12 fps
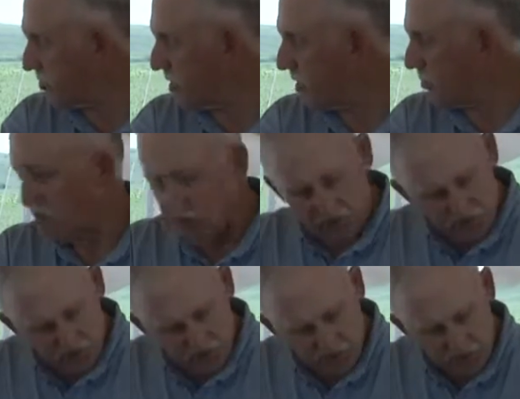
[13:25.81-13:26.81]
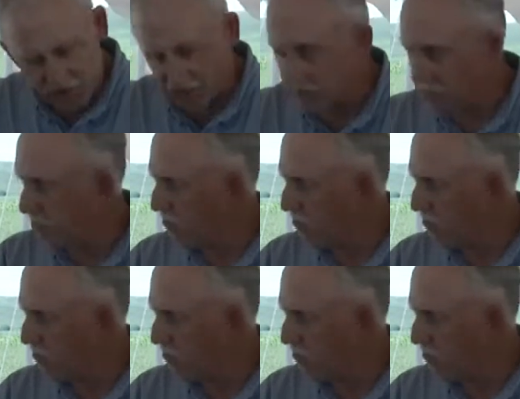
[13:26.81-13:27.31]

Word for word: center part of this field.